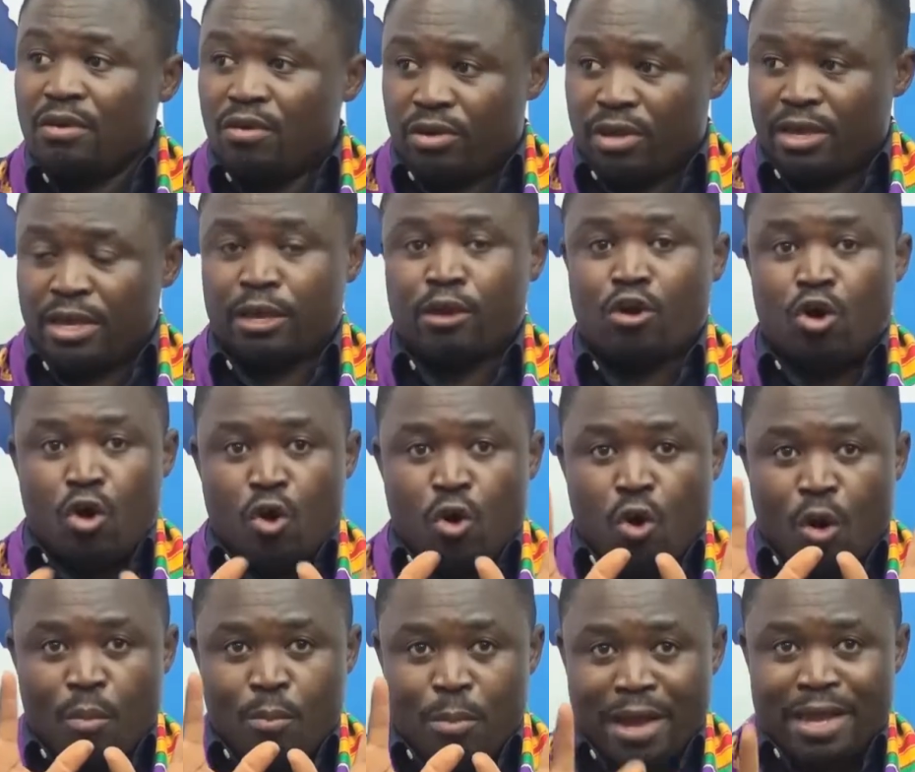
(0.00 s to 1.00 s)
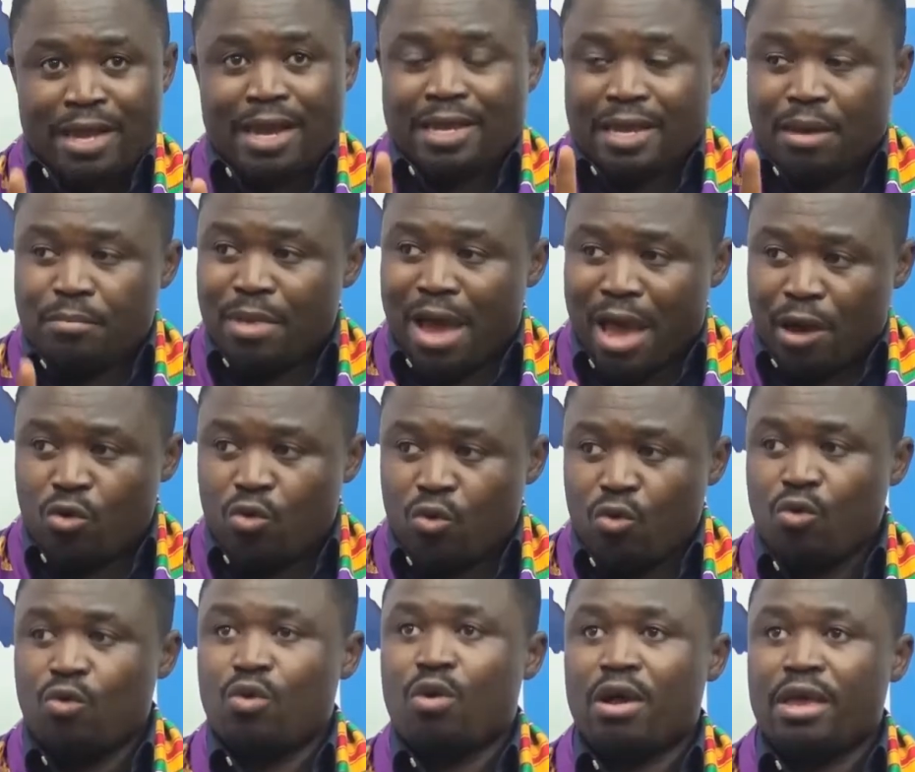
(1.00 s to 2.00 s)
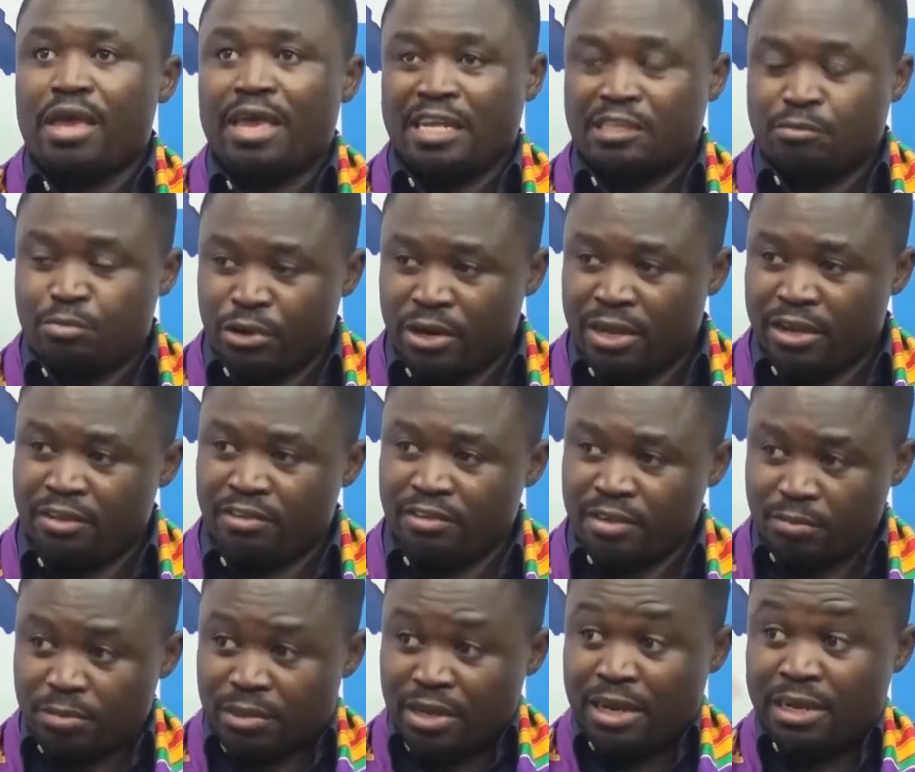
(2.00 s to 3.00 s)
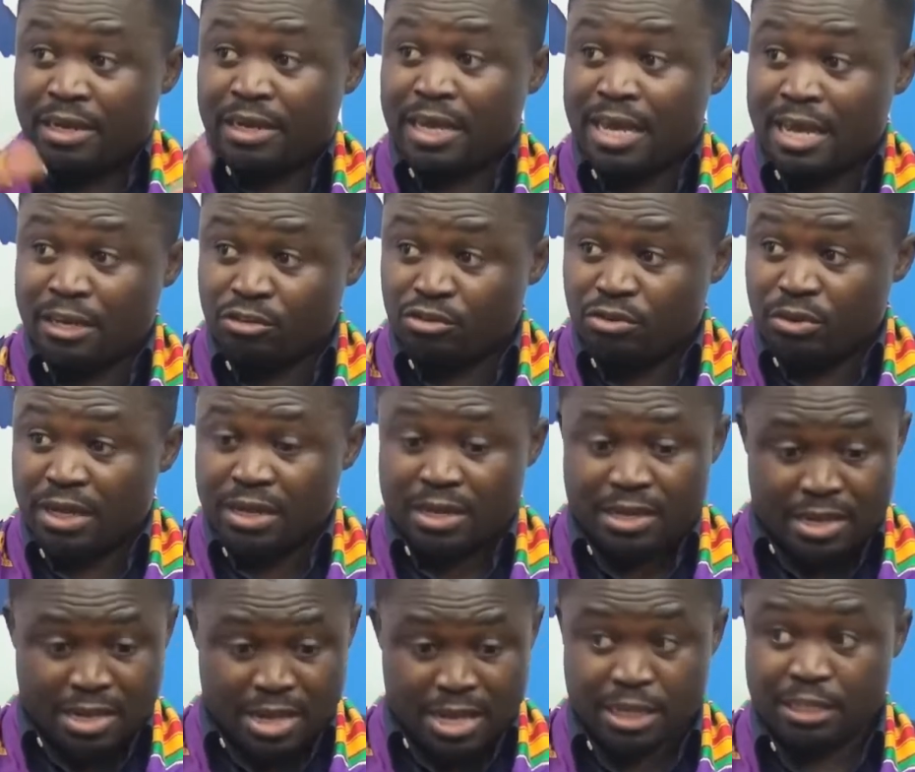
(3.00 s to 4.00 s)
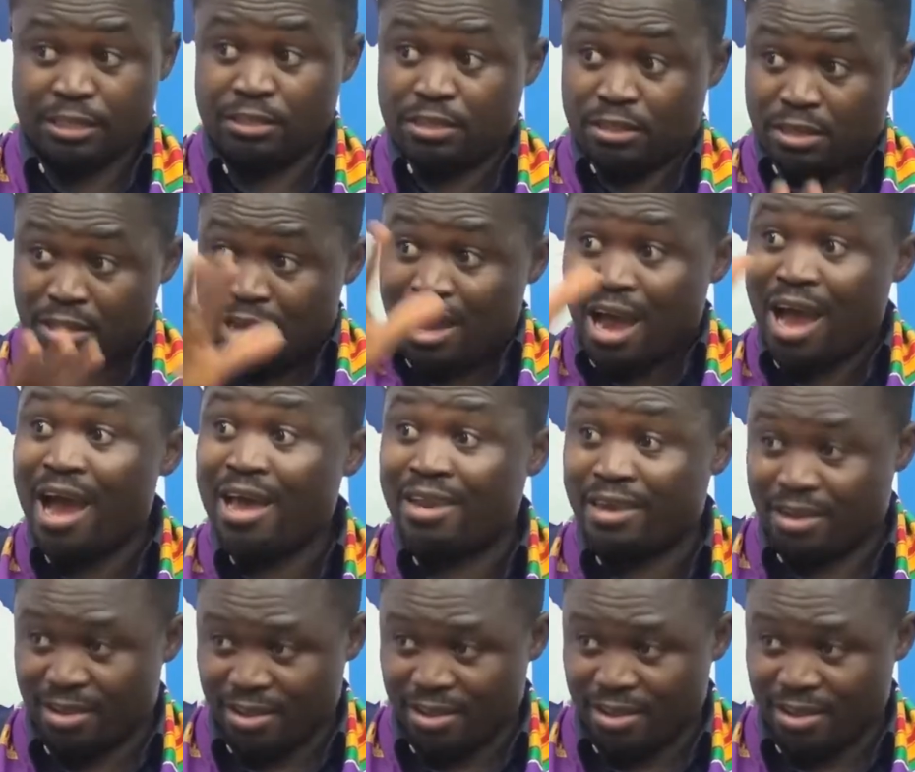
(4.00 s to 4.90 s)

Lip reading: Okay. Oman Ghana Baako is bringing something in the country. It's Ghana.